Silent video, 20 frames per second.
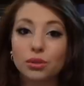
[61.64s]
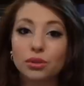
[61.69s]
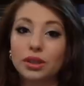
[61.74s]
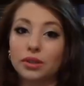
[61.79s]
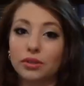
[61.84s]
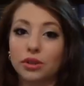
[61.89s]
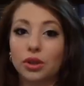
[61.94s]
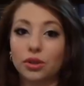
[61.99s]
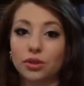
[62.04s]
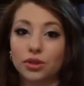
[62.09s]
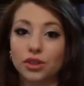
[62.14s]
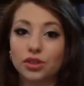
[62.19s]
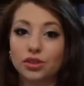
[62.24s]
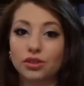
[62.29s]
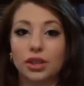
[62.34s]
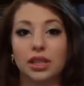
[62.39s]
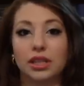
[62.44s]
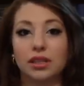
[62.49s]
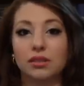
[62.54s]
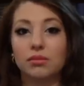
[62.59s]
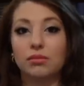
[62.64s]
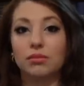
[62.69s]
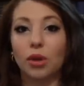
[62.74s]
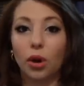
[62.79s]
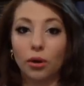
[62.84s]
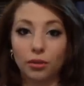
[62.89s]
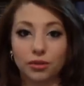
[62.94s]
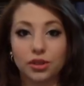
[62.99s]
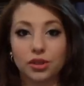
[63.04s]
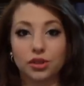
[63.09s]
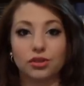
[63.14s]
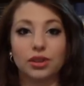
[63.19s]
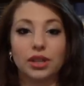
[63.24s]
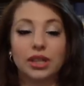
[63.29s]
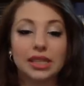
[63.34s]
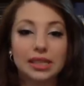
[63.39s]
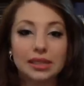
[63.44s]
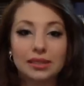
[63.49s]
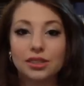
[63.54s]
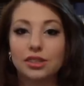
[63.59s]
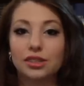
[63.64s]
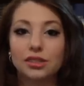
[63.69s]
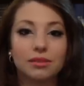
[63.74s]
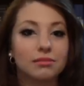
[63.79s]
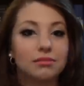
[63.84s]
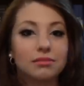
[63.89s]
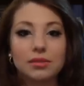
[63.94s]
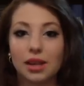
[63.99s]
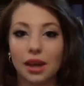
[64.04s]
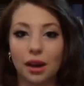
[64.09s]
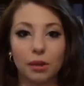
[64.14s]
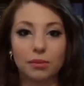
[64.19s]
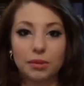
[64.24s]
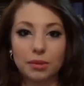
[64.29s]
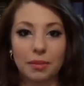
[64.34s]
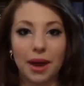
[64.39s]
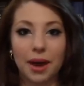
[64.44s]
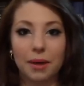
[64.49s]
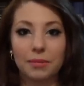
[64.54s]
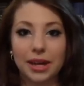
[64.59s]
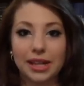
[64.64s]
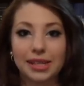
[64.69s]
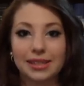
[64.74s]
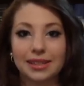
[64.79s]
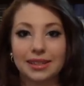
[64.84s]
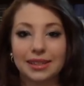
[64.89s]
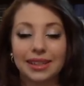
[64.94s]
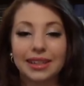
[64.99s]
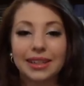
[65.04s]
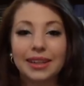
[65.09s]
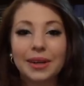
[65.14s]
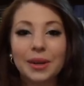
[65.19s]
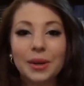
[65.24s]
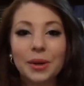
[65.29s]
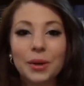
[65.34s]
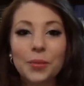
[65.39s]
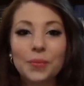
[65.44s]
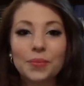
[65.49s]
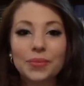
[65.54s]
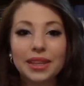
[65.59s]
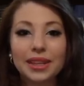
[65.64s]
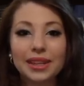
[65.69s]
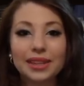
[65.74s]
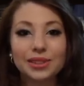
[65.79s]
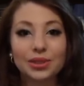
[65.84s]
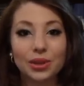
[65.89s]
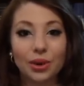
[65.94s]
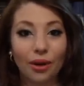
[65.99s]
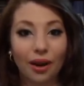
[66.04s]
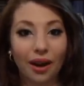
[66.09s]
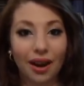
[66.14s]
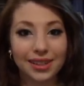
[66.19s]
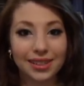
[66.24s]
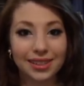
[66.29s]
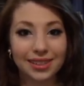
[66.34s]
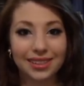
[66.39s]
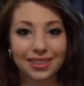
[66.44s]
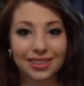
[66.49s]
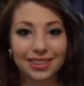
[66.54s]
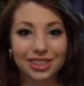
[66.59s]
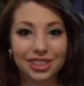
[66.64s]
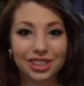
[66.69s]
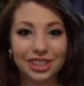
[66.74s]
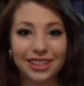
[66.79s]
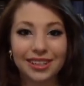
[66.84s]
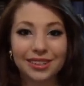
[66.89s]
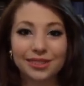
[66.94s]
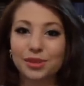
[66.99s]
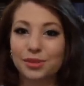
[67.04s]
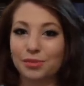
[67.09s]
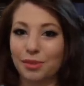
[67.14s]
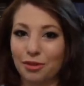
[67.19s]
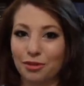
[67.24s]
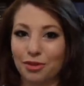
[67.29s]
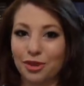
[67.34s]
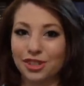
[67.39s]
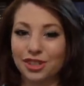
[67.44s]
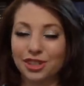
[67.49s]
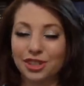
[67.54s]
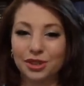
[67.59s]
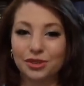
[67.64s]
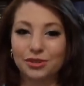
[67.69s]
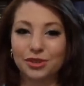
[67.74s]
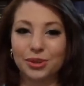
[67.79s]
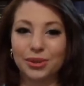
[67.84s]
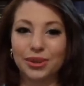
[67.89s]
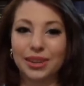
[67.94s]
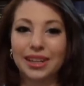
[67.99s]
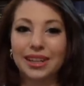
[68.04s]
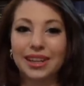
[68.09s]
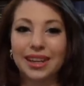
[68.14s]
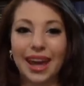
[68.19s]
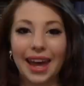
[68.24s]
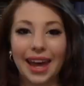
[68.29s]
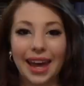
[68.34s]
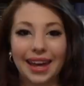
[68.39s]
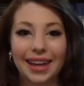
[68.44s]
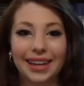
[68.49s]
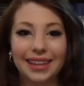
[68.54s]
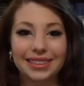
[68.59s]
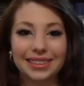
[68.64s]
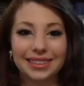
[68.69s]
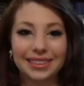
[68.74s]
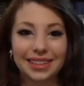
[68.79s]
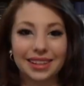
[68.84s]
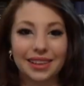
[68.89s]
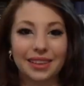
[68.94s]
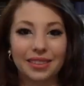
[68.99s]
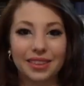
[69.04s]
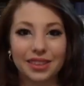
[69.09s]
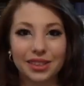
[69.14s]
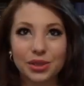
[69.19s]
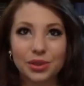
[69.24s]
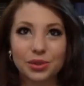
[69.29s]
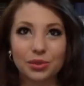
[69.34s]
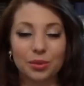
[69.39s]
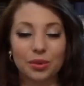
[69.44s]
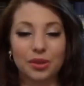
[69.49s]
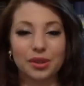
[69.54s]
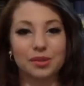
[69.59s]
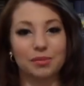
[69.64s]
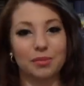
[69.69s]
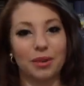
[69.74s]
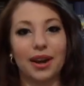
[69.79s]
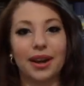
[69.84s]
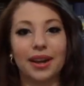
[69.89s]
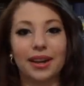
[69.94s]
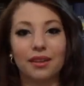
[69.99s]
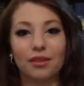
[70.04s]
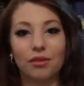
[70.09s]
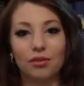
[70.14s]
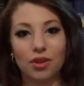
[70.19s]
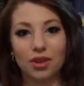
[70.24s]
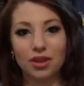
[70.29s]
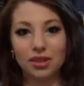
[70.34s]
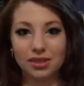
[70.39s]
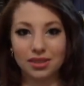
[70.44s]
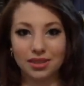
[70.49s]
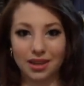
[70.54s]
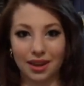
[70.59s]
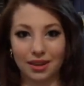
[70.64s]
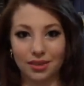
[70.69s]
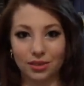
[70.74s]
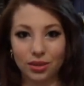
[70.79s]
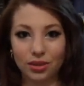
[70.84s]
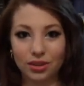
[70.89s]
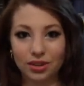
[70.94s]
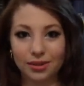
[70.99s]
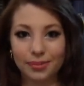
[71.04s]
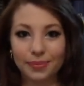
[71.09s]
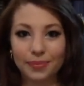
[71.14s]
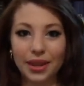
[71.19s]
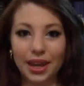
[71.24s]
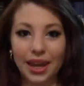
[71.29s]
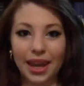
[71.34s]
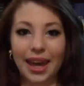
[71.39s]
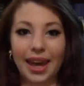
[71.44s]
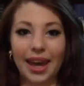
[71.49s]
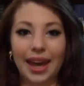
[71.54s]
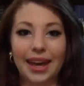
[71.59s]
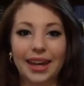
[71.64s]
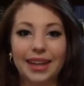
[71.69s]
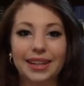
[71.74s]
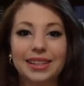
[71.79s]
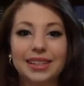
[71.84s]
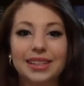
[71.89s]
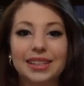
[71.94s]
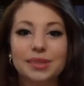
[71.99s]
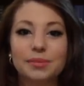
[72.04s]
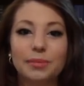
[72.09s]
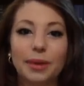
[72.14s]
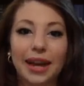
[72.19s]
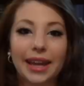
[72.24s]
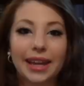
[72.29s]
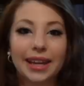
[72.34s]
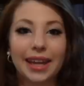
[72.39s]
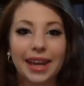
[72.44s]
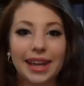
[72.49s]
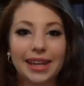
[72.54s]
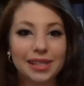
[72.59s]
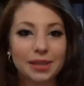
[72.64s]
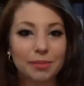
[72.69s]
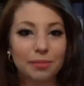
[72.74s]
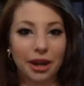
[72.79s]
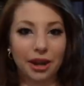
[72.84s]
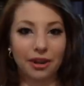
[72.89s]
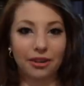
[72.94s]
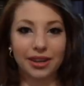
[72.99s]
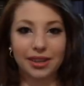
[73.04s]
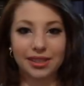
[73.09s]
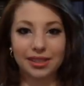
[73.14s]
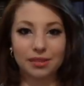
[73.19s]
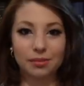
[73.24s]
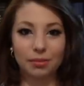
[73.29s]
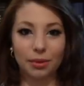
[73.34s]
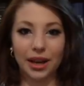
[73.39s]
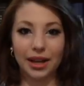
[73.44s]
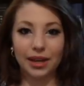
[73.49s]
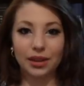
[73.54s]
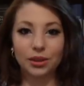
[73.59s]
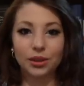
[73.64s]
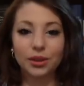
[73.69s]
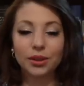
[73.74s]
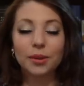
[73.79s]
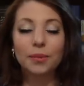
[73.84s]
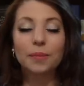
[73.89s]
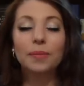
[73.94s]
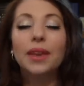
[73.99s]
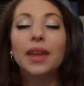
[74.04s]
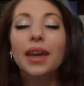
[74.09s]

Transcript: who are living on the streets off the streets, and just to help them out basically. So I did it this year. It was my first year of doing it, and this was my first day look, and it is my Katy Perry inspired look,